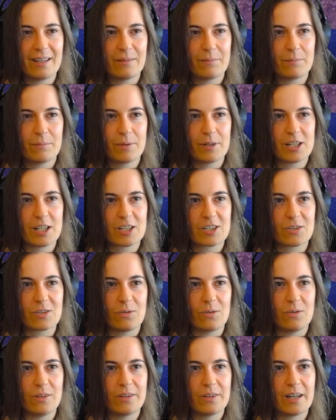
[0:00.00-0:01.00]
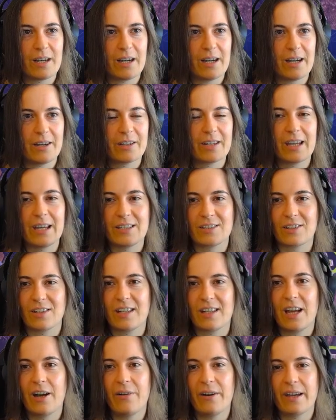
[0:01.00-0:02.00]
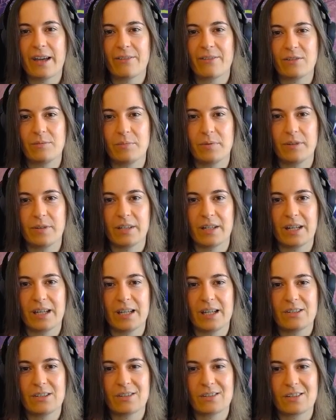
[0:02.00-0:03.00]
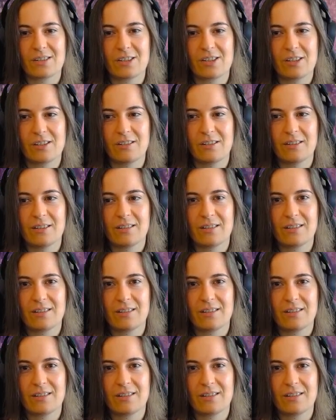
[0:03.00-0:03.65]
Protect all the... Okay, so now I have to build an Aegis shield.